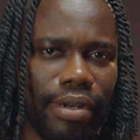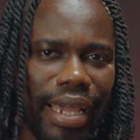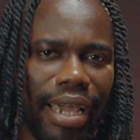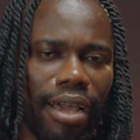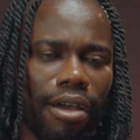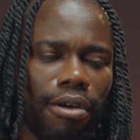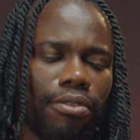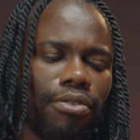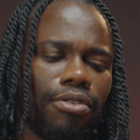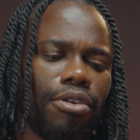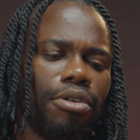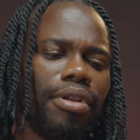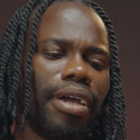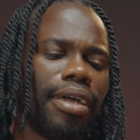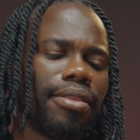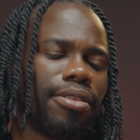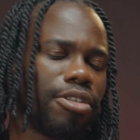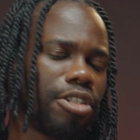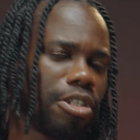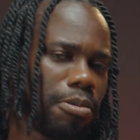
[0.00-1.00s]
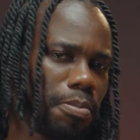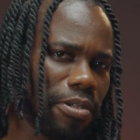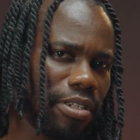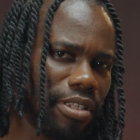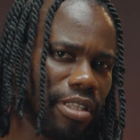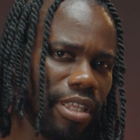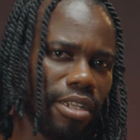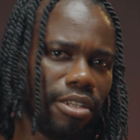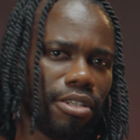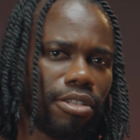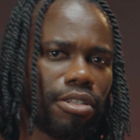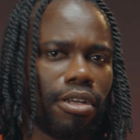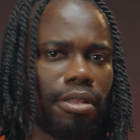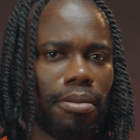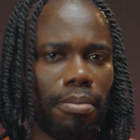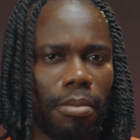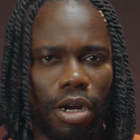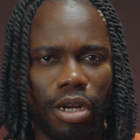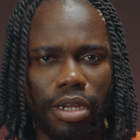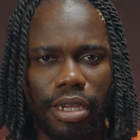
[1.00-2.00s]
Now, they're not the cheapest things on
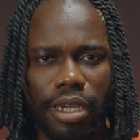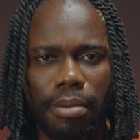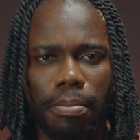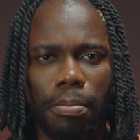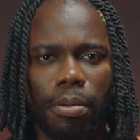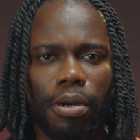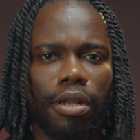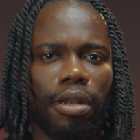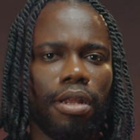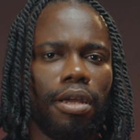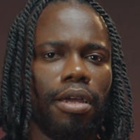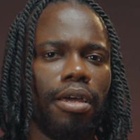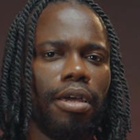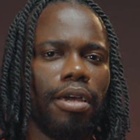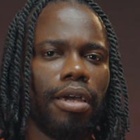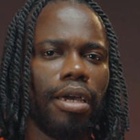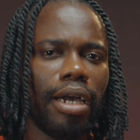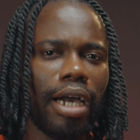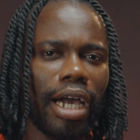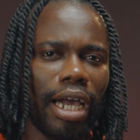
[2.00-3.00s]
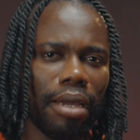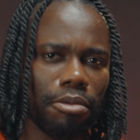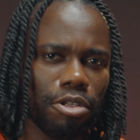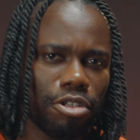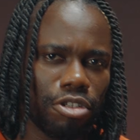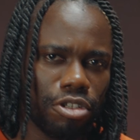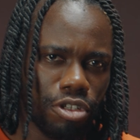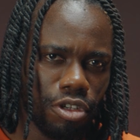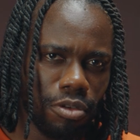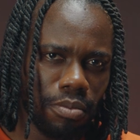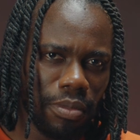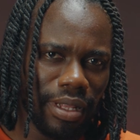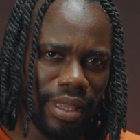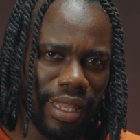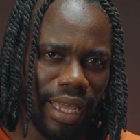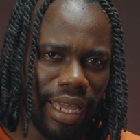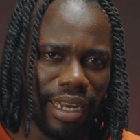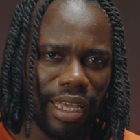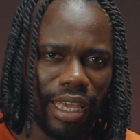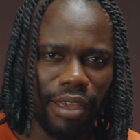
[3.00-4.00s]
the market, but I'm assuming
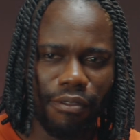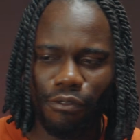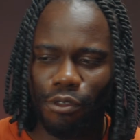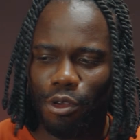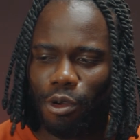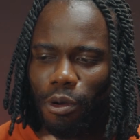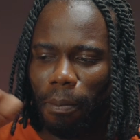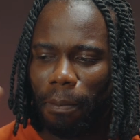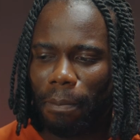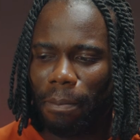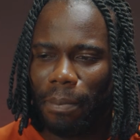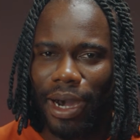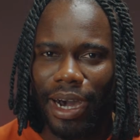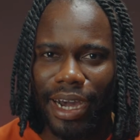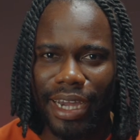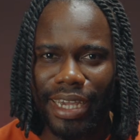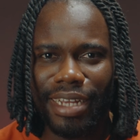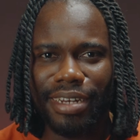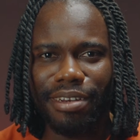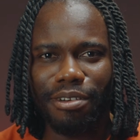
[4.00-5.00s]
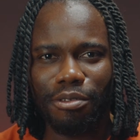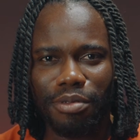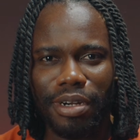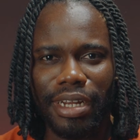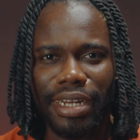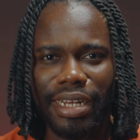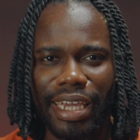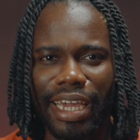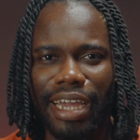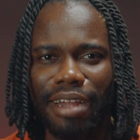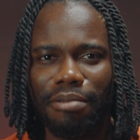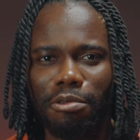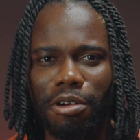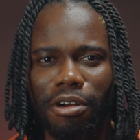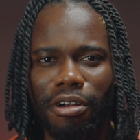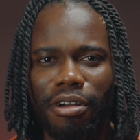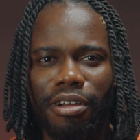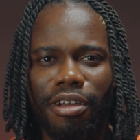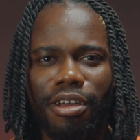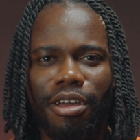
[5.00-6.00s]
that if you're buying a RED
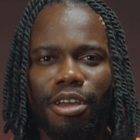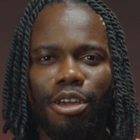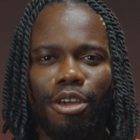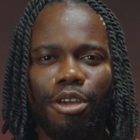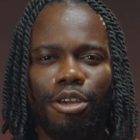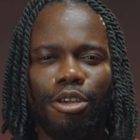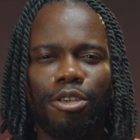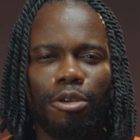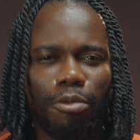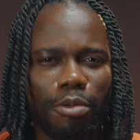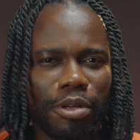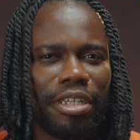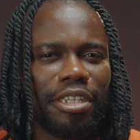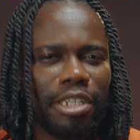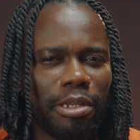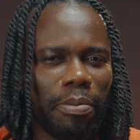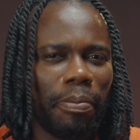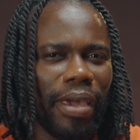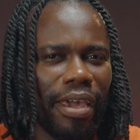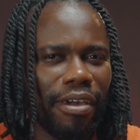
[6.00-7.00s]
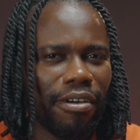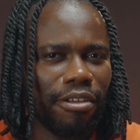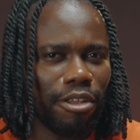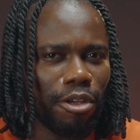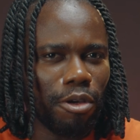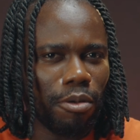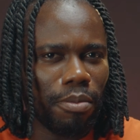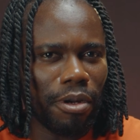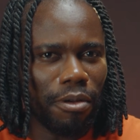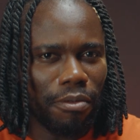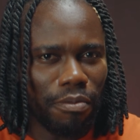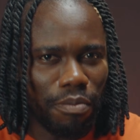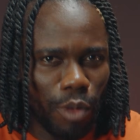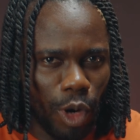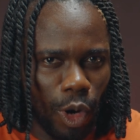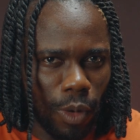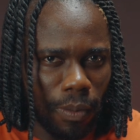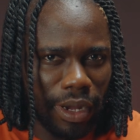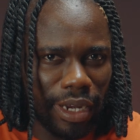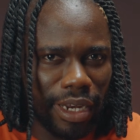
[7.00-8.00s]
camera, you're willing to pay a little bit of
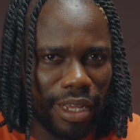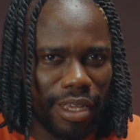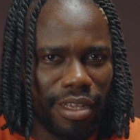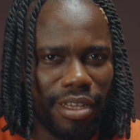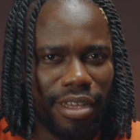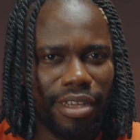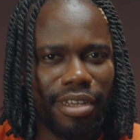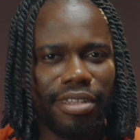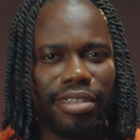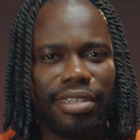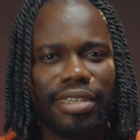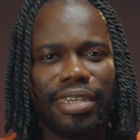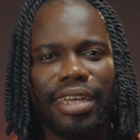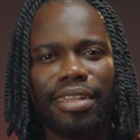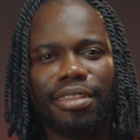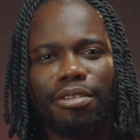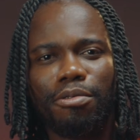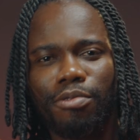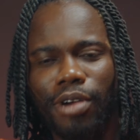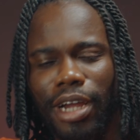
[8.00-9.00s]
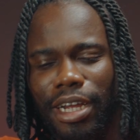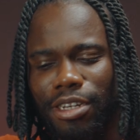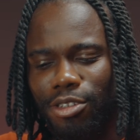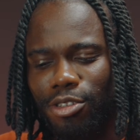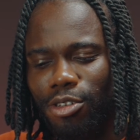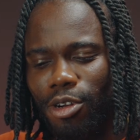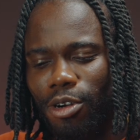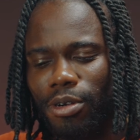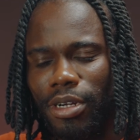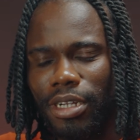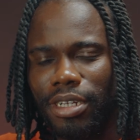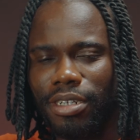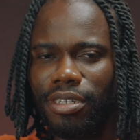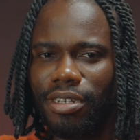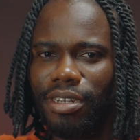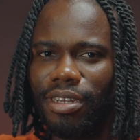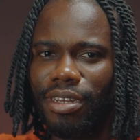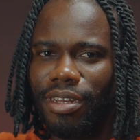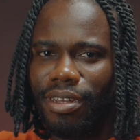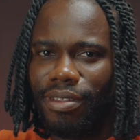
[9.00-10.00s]
more money to get the right storage
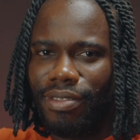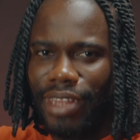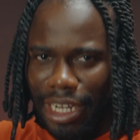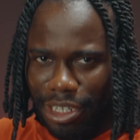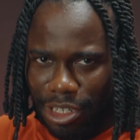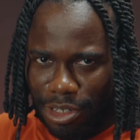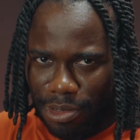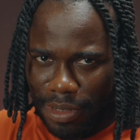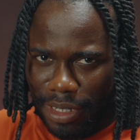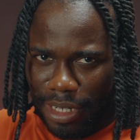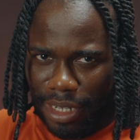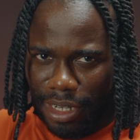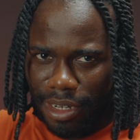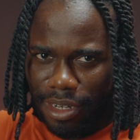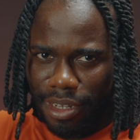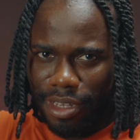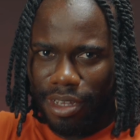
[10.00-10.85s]
that you need.